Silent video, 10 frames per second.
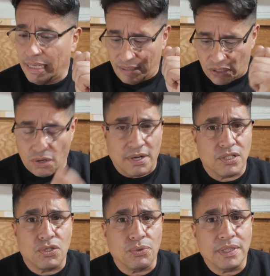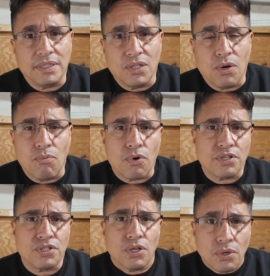started doing
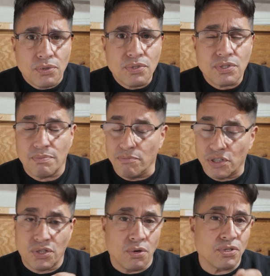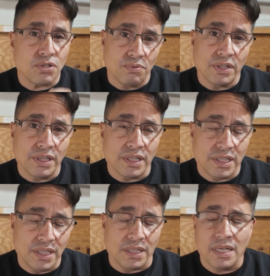more shows is really the
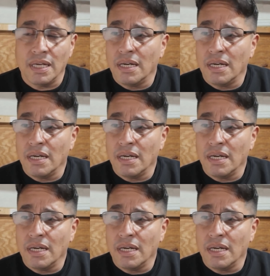key.